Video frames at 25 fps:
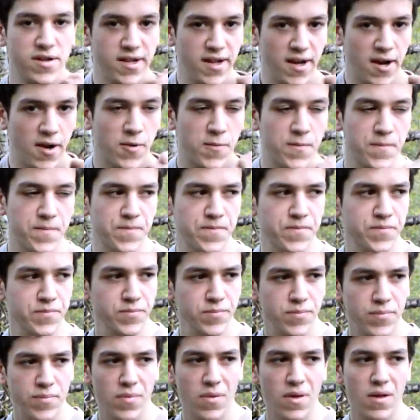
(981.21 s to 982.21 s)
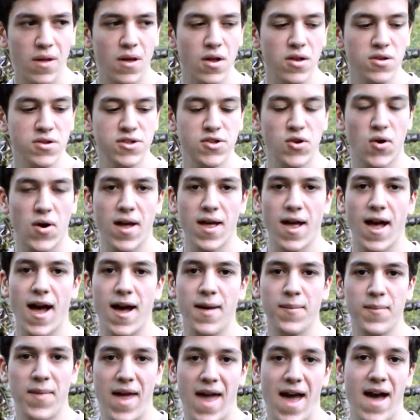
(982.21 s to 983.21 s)
you know. So I
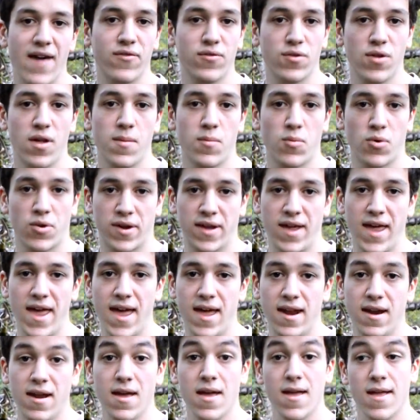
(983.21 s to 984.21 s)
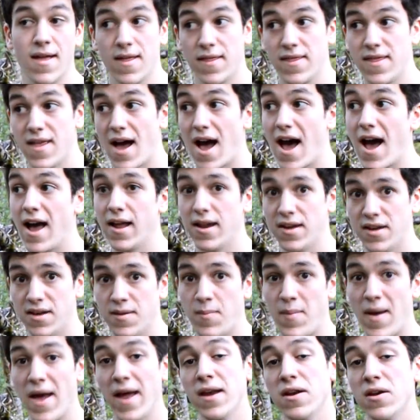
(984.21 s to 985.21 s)
may have a lot more kit that I
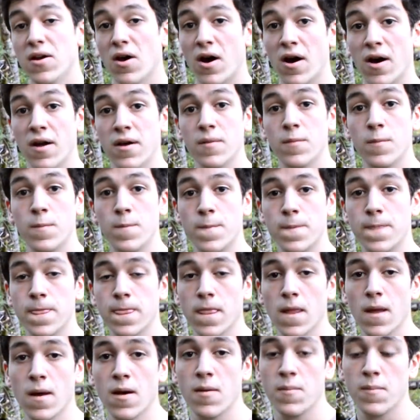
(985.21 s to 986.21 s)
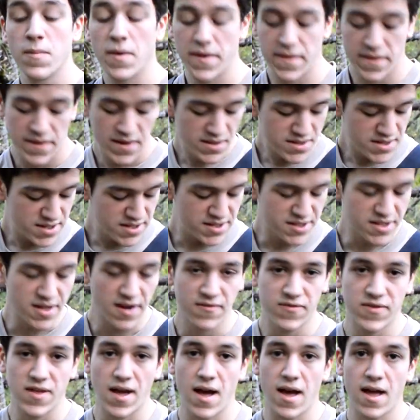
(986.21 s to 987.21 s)
depend on, but this is
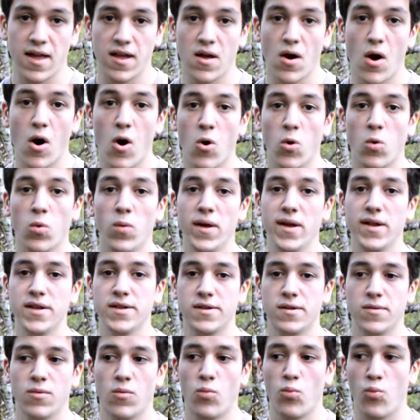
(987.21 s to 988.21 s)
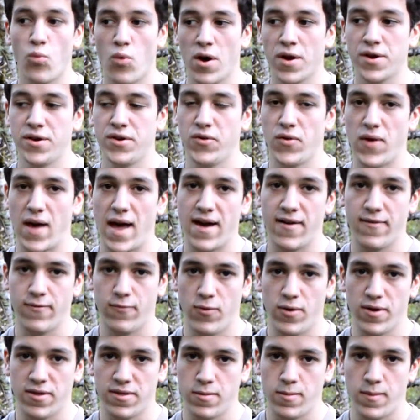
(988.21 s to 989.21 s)
stuff that I always want to have
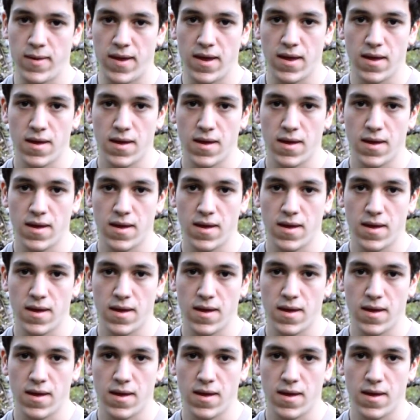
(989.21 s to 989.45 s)
with me.